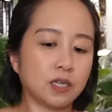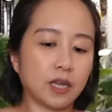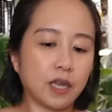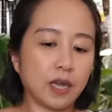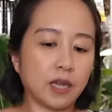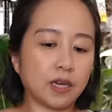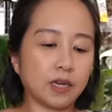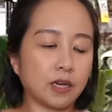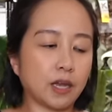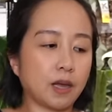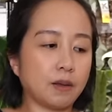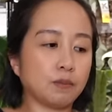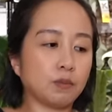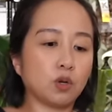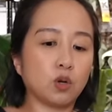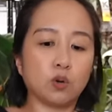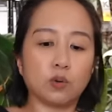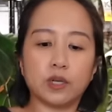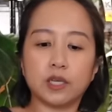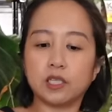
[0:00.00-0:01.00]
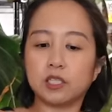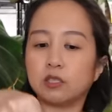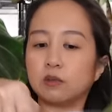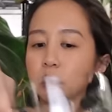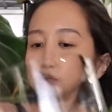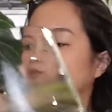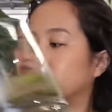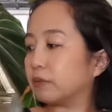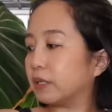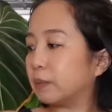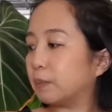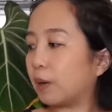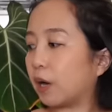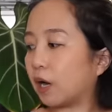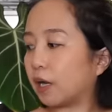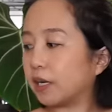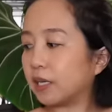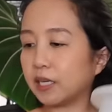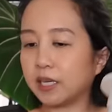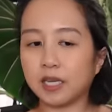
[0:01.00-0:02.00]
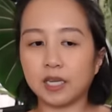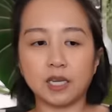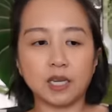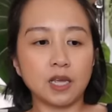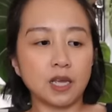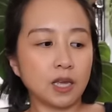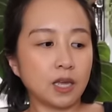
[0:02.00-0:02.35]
And I'm going to be repotting it